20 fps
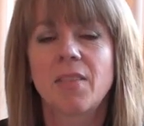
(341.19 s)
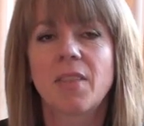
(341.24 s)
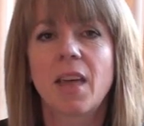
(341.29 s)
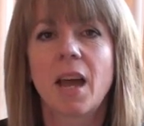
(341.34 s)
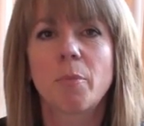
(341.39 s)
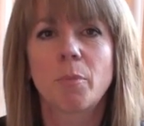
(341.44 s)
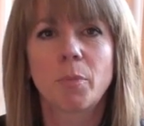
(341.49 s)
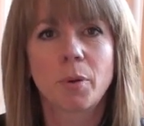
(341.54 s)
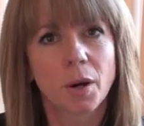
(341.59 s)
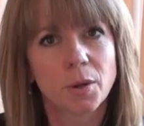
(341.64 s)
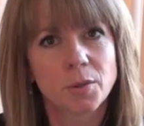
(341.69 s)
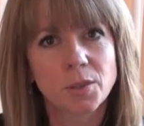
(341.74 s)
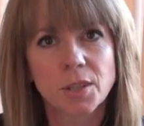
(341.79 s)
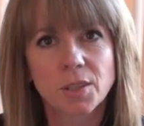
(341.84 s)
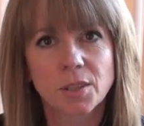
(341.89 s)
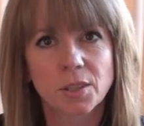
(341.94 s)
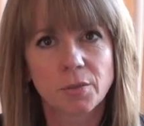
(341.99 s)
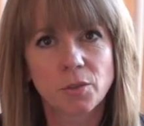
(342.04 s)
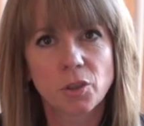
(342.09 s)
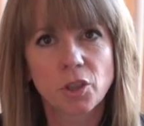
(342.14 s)
that
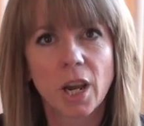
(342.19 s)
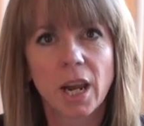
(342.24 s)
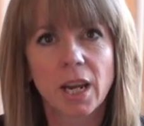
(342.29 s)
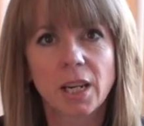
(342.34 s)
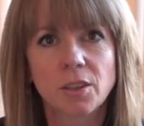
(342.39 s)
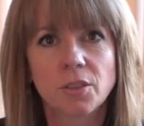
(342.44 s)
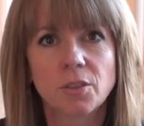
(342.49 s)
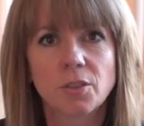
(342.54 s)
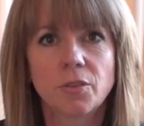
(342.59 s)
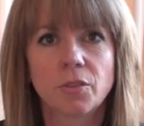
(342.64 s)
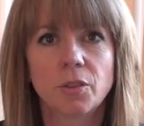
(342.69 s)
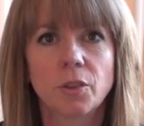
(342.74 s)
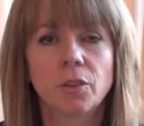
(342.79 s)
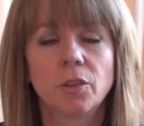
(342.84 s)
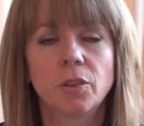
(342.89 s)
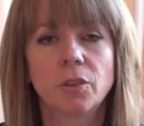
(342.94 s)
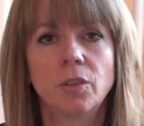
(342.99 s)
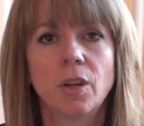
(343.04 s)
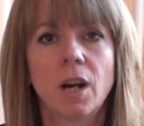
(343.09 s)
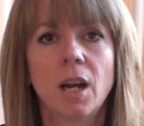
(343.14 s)
process of change for
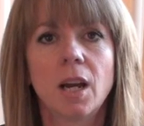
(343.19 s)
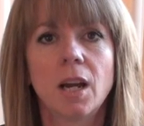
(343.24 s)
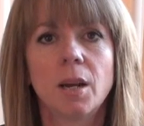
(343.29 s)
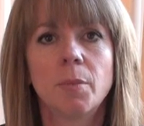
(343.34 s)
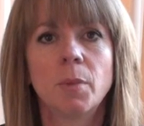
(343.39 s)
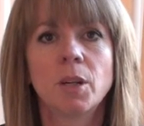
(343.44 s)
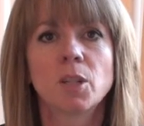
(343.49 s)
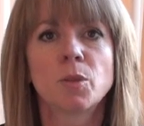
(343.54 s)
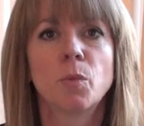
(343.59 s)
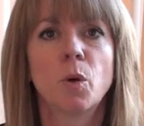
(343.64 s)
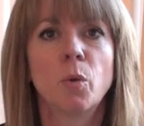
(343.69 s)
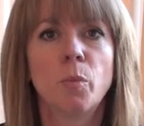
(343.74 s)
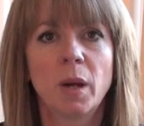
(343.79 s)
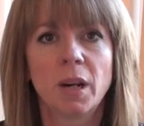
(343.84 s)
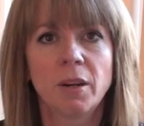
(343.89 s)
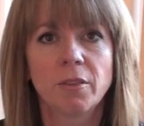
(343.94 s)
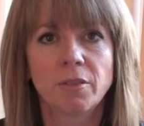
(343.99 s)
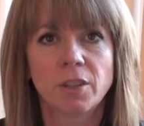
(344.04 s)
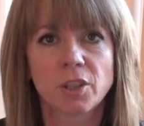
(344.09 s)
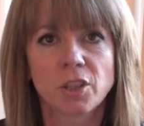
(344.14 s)
much more
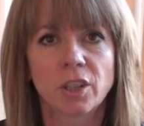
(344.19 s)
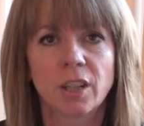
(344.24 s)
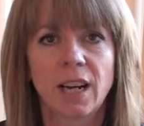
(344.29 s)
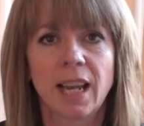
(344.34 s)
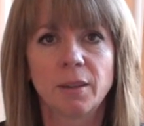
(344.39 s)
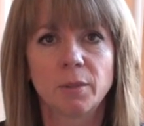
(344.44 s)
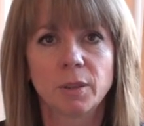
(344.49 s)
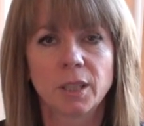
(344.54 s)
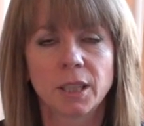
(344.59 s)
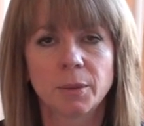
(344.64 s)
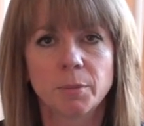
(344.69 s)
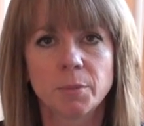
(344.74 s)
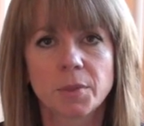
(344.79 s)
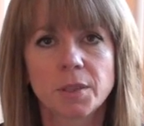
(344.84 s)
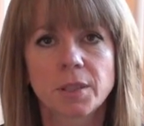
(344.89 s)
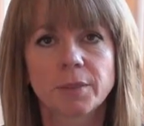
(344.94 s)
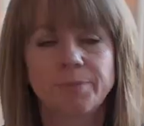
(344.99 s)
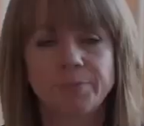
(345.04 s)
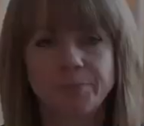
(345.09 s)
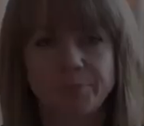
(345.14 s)
beneficial
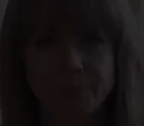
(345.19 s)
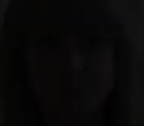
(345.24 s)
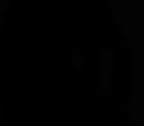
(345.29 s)
outcomes.